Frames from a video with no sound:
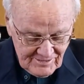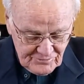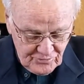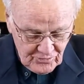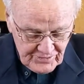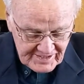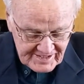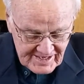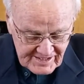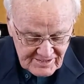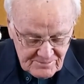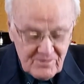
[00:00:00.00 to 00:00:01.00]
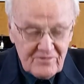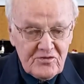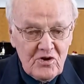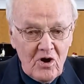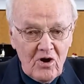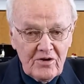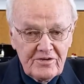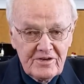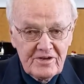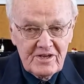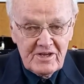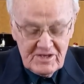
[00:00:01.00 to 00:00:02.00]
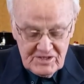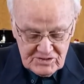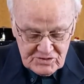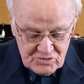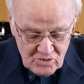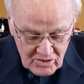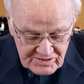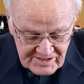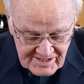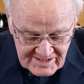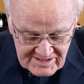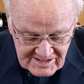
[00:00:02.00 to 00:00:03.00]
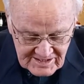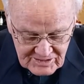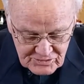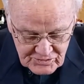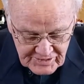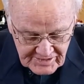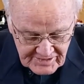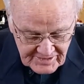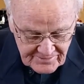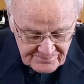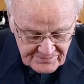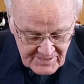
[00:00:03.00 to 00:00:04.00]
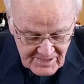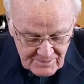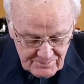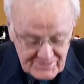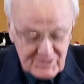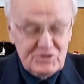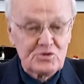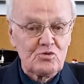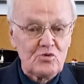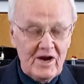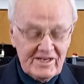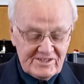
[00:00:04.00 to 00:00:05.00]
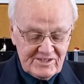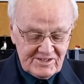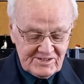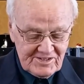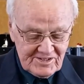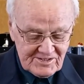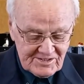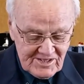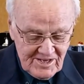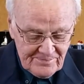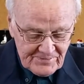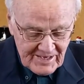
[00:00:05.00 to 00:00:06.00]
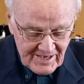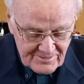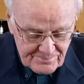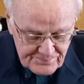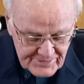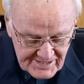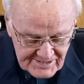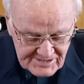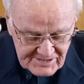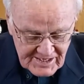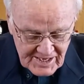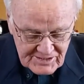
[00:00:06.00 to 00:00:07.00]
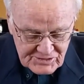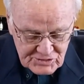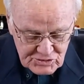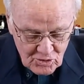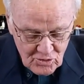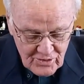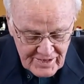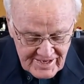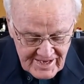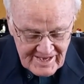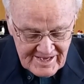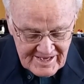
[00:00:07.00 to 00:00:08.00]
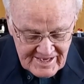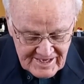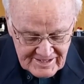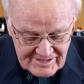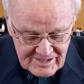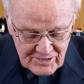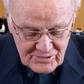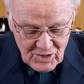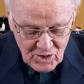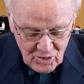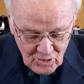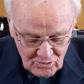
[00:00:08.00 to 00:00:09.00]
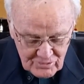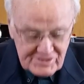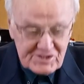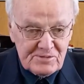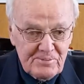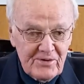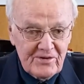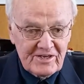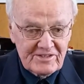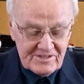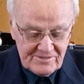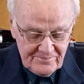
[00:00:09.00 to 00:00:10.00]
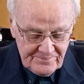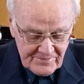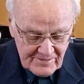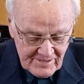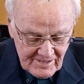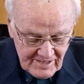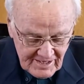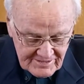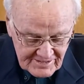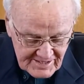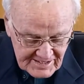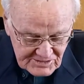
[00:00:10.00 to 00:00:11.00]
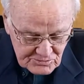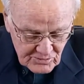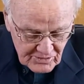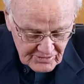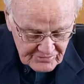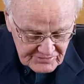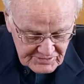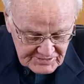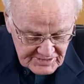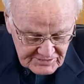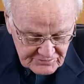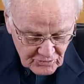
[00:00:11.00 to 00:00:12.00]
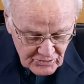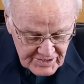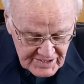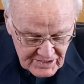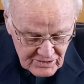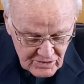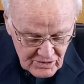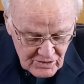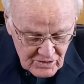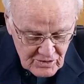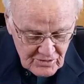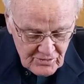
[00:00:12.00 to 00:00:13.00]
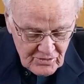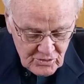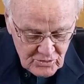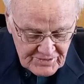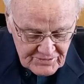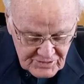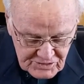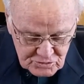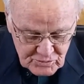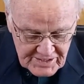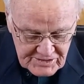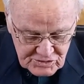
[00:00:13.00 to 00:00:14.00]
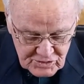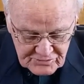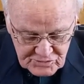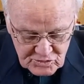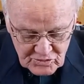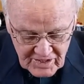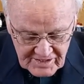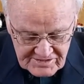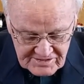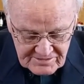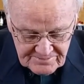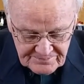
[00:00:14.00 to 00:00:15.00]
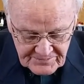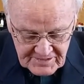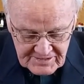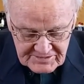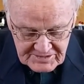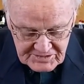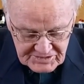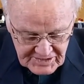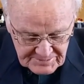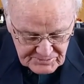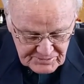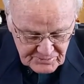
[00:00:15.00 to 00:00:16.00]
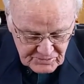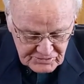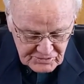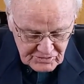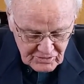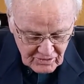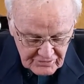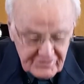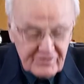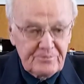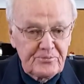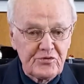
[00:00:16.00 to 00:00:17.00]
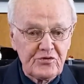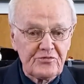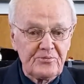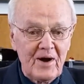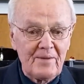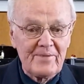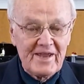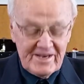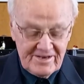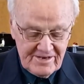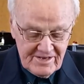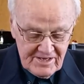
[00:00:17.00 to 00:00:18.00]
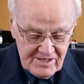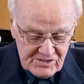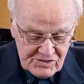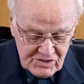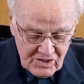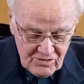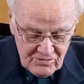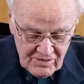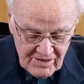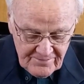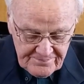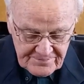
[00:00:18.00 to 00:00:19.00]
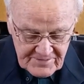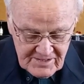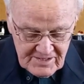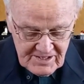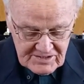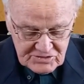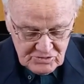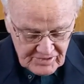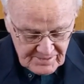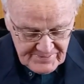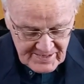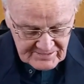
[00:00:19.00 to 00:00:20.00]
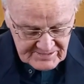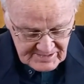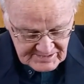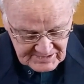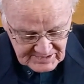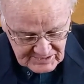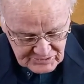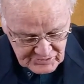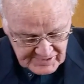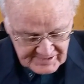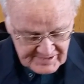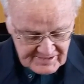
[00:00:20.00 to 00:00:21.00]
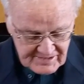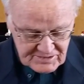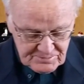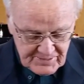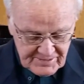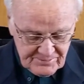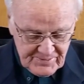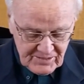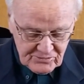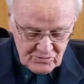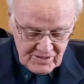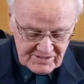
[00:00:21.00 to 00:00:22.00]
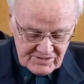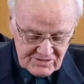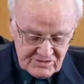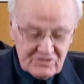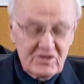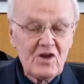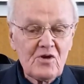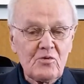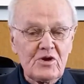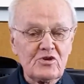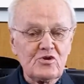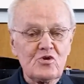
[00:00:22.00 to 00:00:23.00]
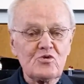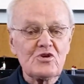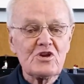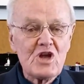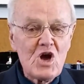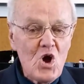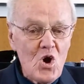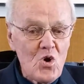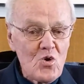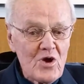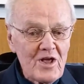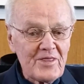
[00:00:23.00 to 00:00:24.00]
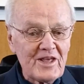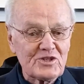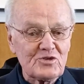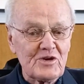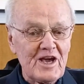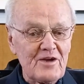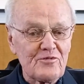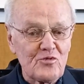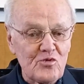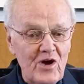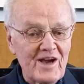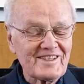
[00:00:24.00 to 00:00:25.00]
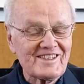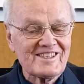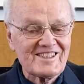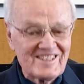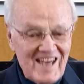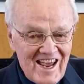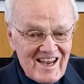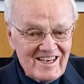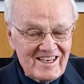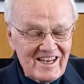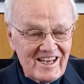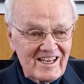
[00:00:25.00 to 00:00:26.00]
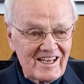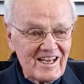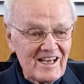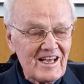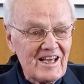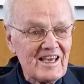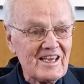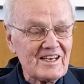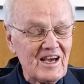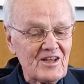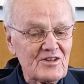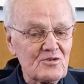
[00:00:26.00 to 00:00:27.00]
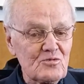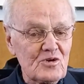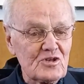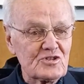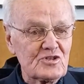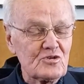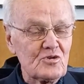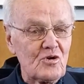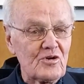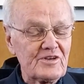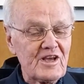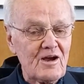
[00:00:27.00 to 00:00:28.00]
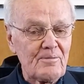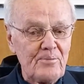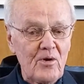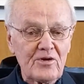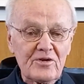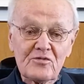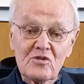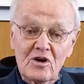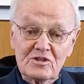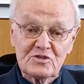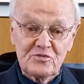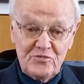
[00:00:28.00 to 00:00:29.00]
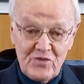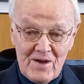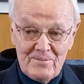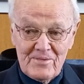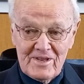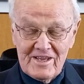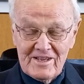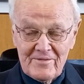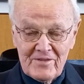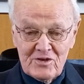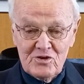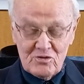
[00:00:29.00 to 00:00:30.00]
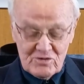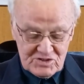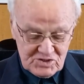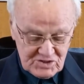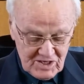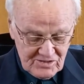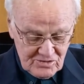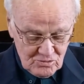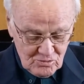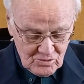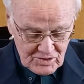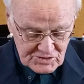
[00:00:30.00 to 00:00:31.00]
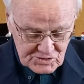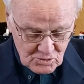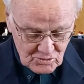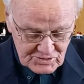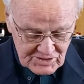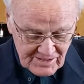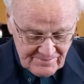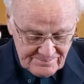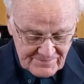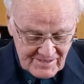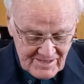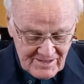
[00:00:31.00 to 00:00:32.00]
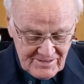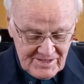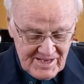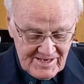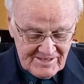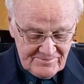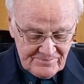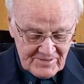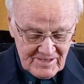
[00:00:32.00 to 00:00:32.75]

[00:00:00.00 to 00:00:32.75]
For the kingdom of God is not eating and drinking, but it's righteousness and peace and joy in the Holy Spirit. And the next verse says, for he who in this way serves Christ is acceptable to God and approved by men. So it's not about eating and drinking, it's but about righteousness. When you know that you have right standing, in other words, you are now part of God's family, you're a son or a daughter, then